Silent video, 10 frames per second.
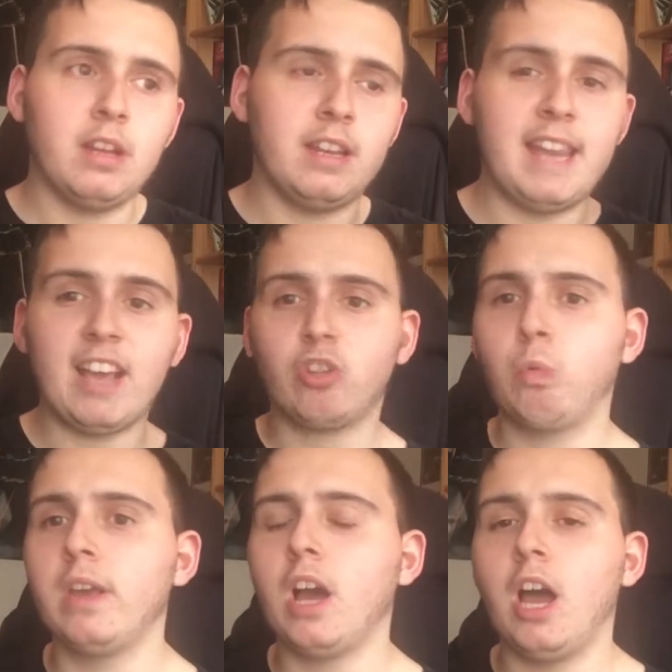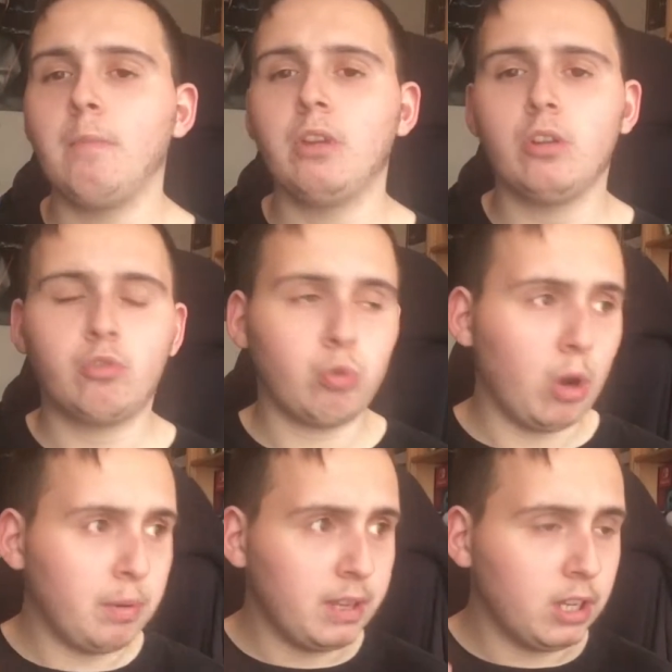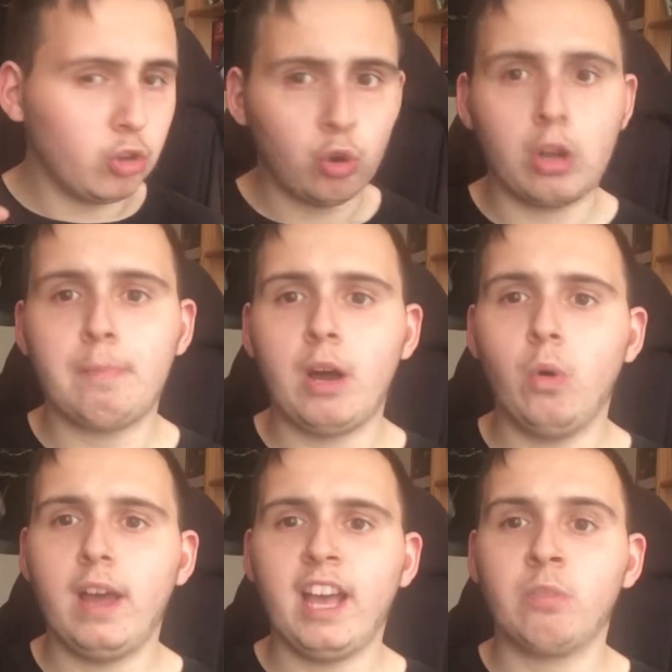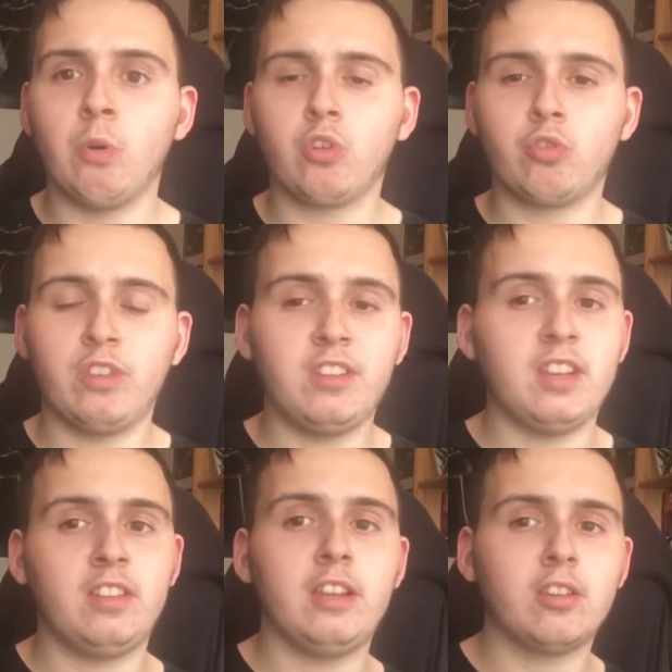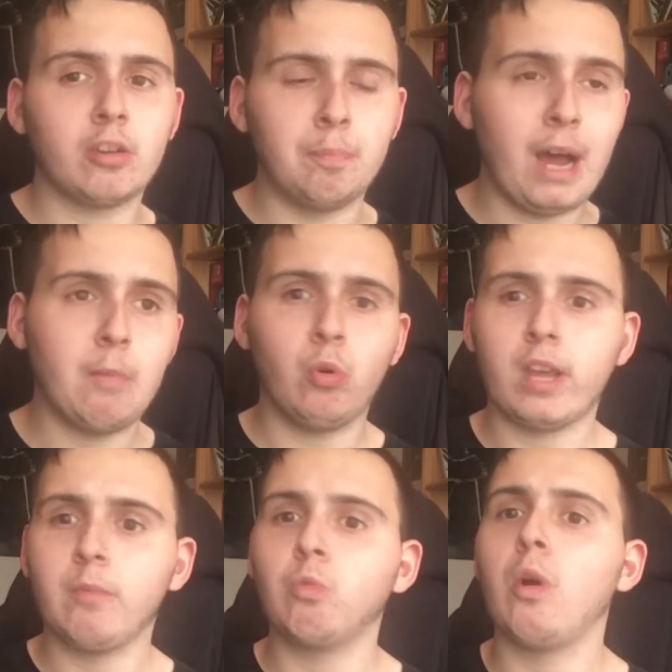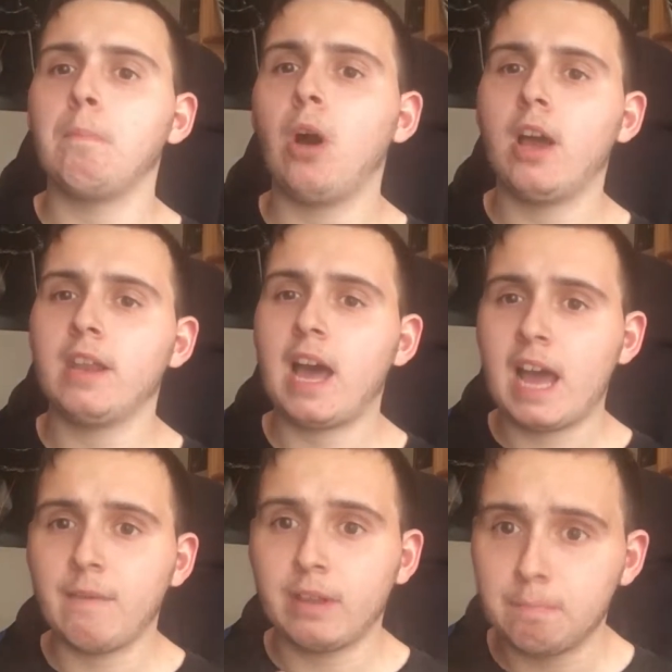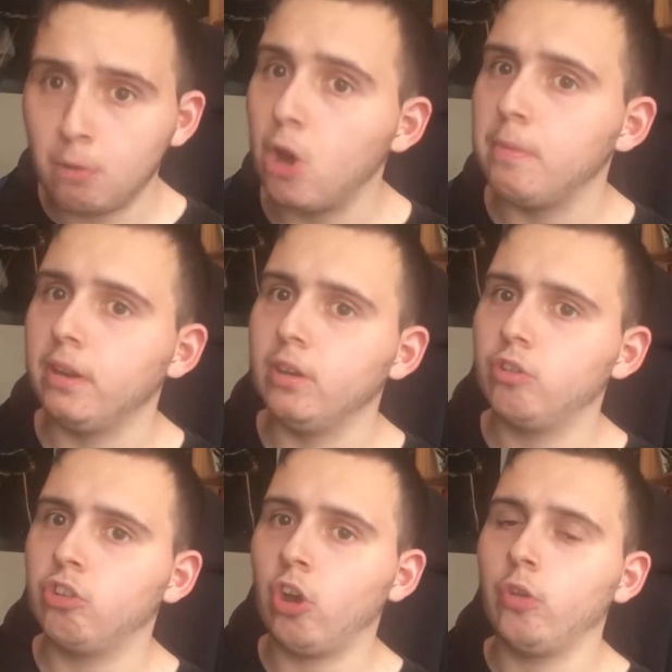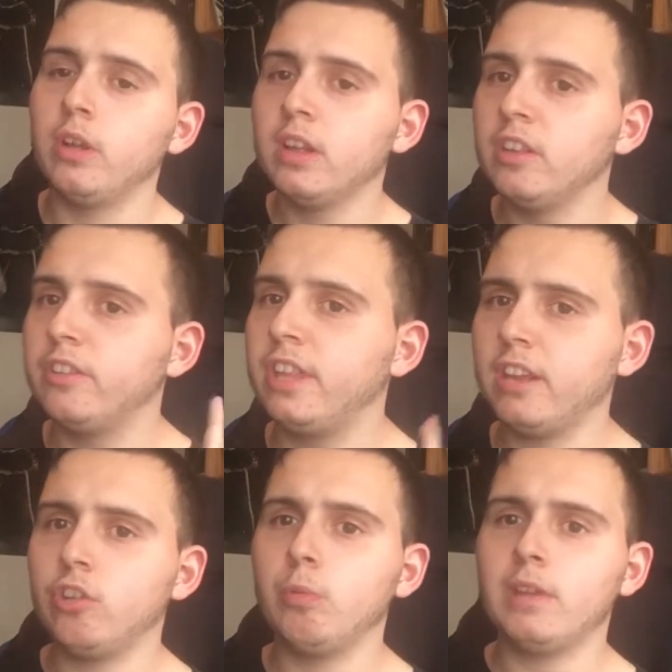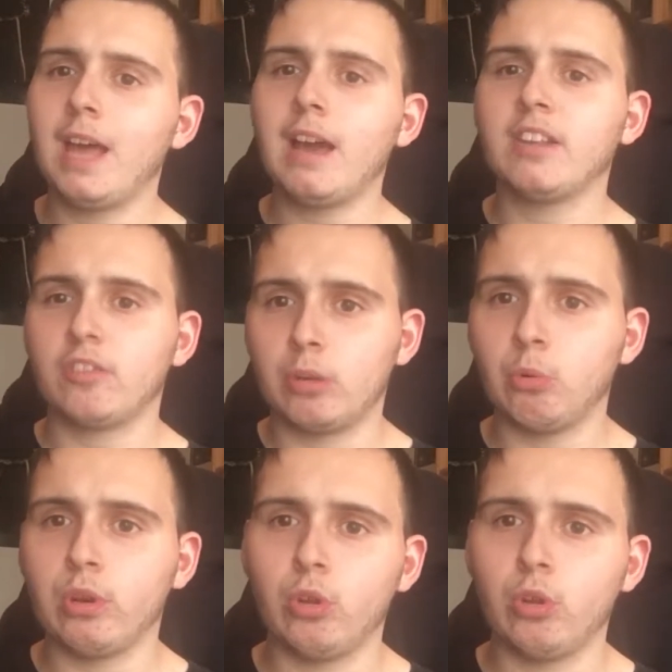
next week. I'm probably going to talk about Xbox 360's compatible games worth buying that I have at the moment. So stick in tune with that because it's going to be really